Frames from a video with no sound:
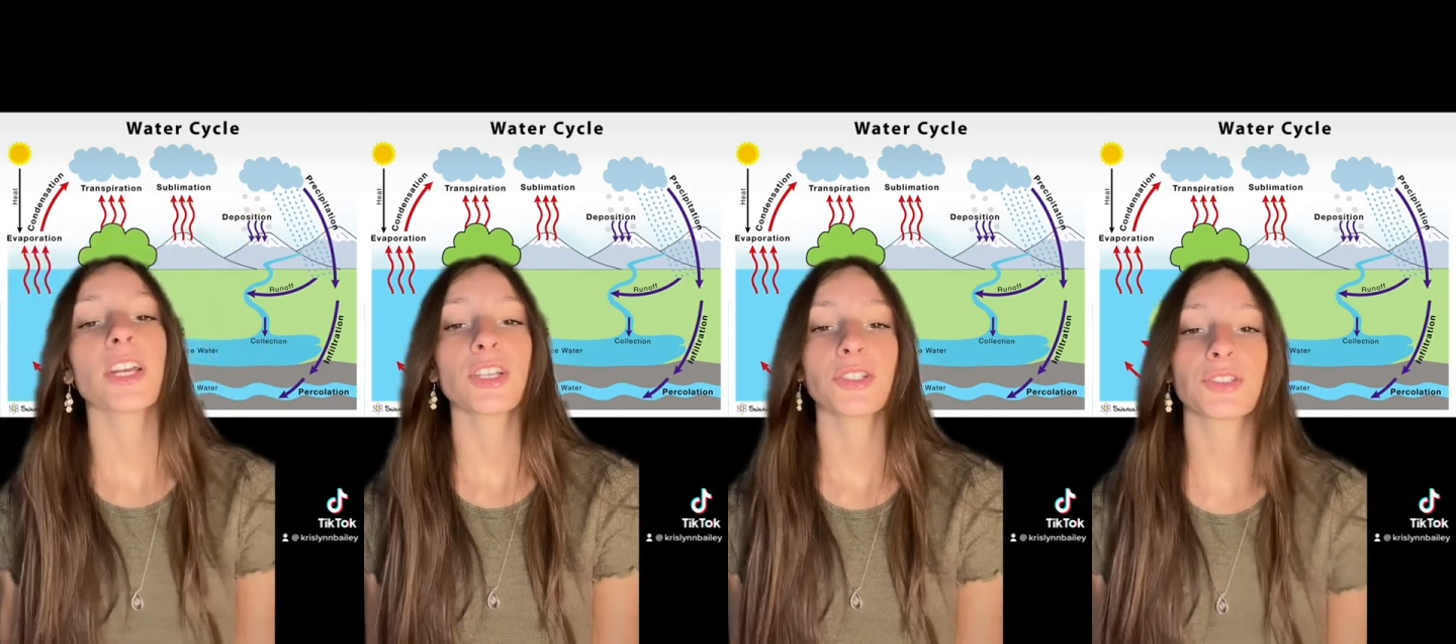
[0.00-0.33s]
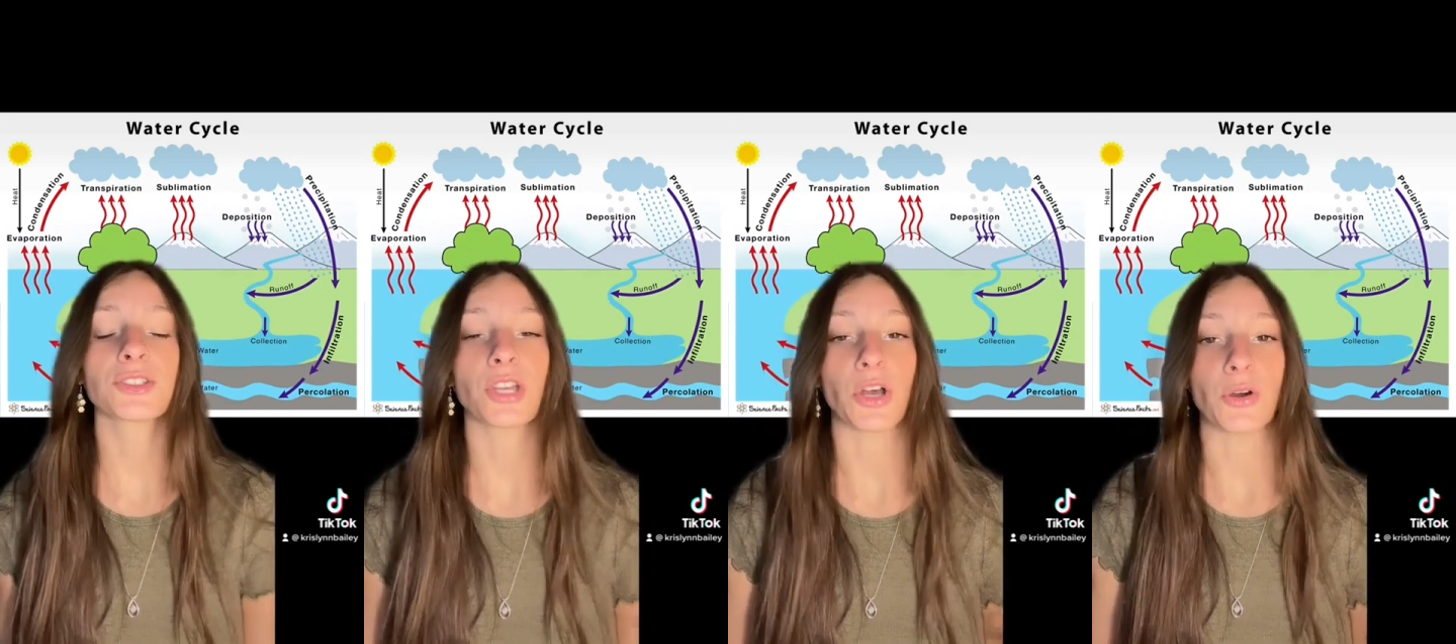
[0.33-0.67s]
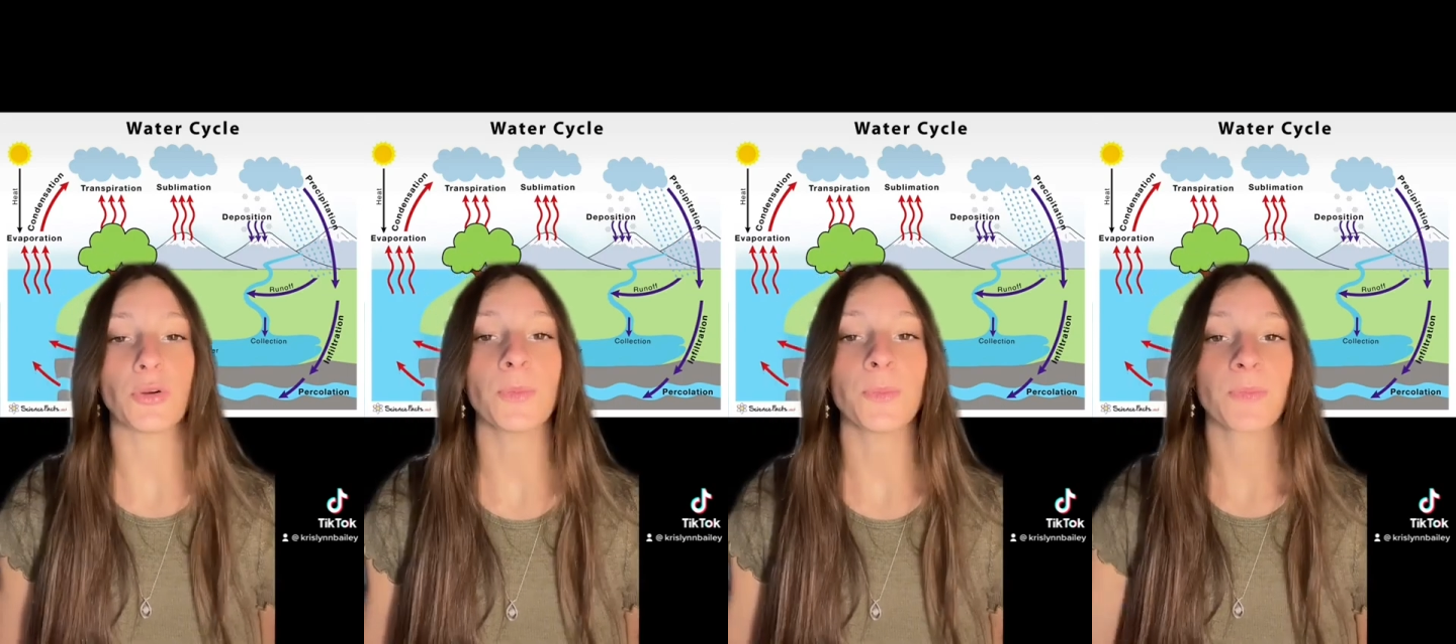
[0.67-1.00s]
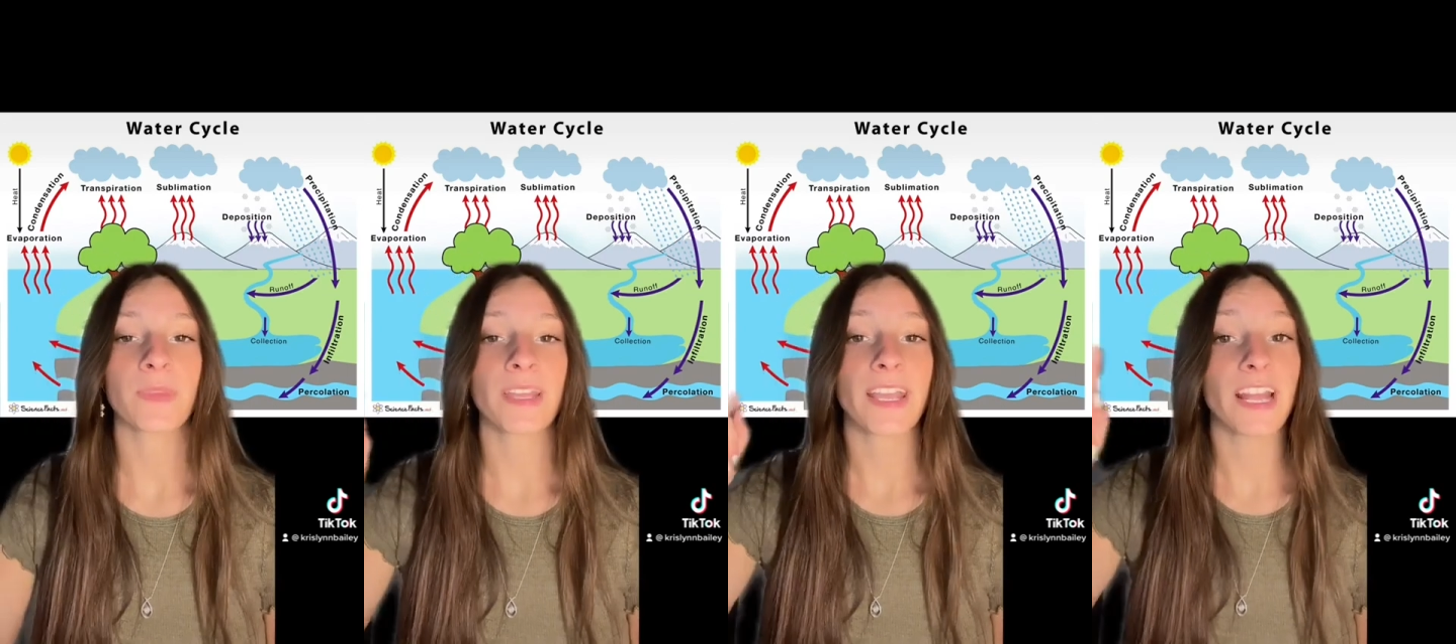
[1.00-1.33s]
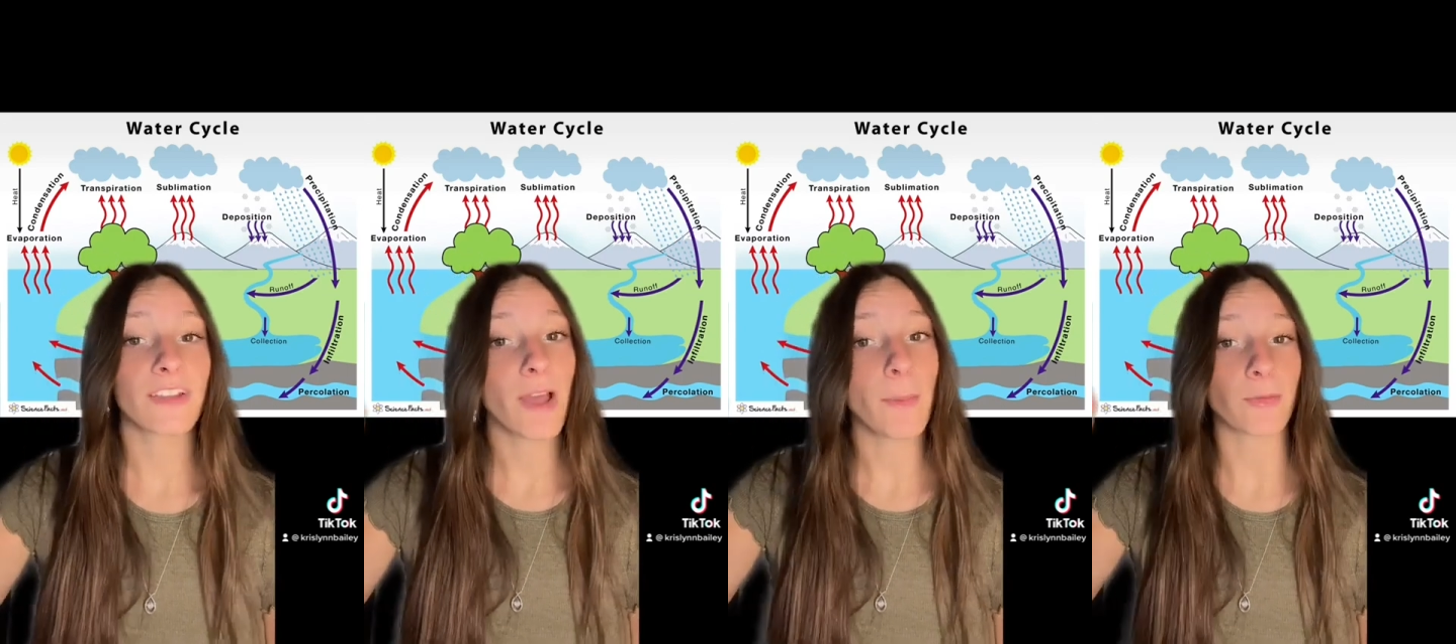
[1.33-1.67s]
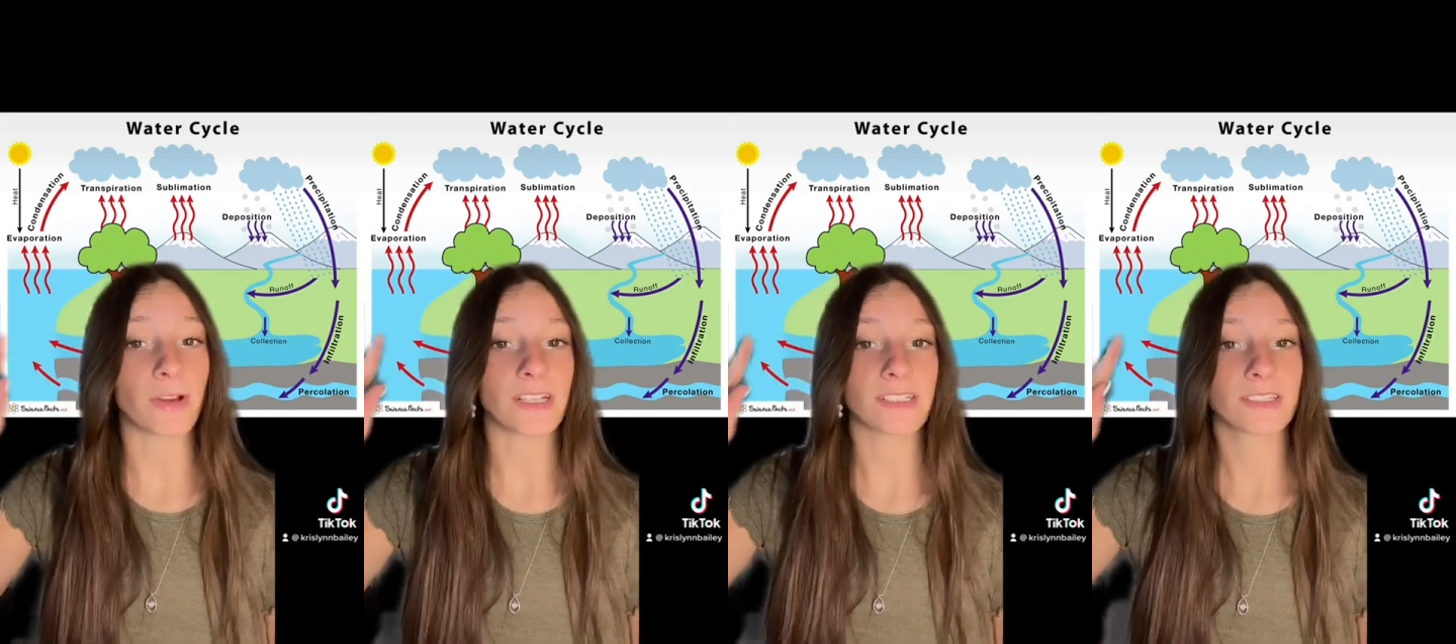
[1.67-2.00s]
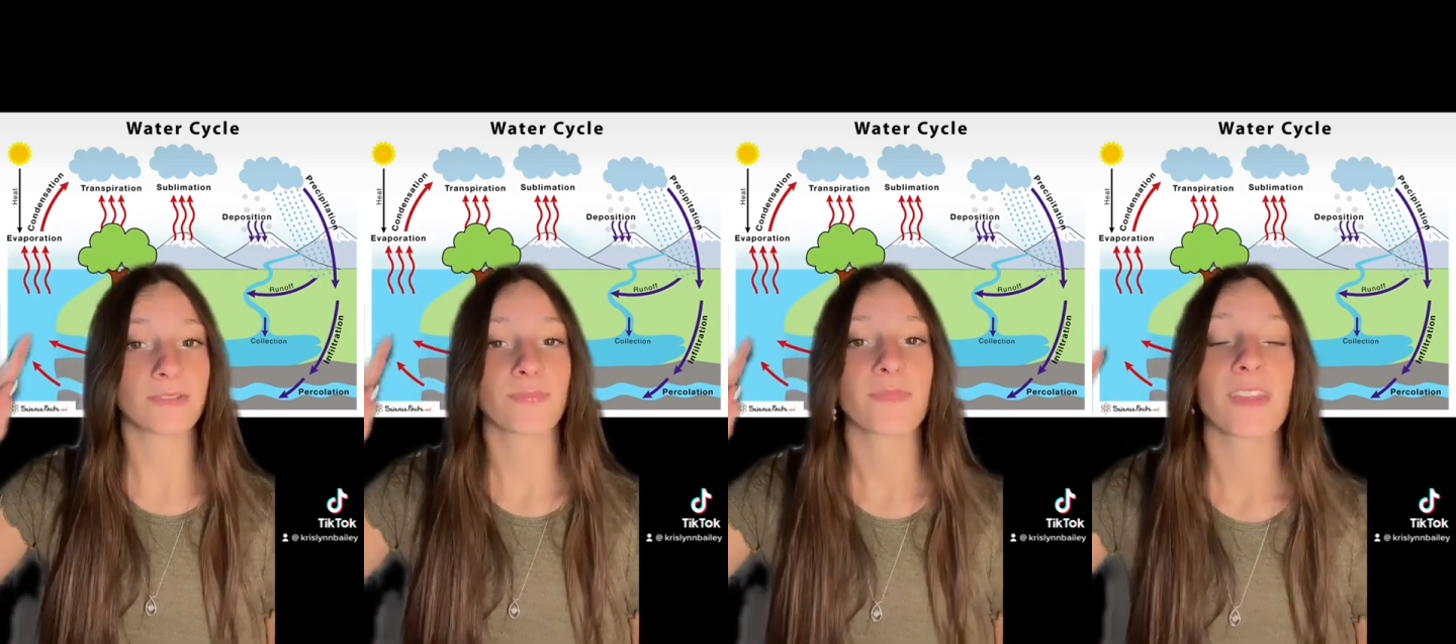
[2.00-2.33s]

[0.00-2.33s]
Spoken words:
So it evaporates.